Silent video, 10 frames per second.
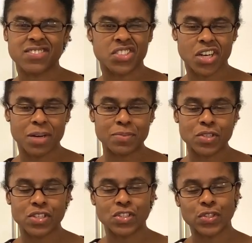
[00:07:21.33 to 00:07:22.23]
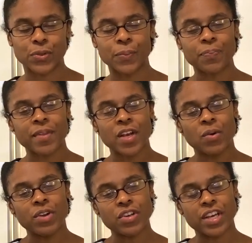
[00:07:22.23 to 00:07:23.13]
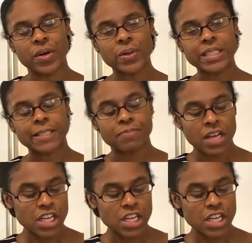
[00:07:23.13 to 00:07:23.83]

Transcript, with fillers: jobs you could do when you get older.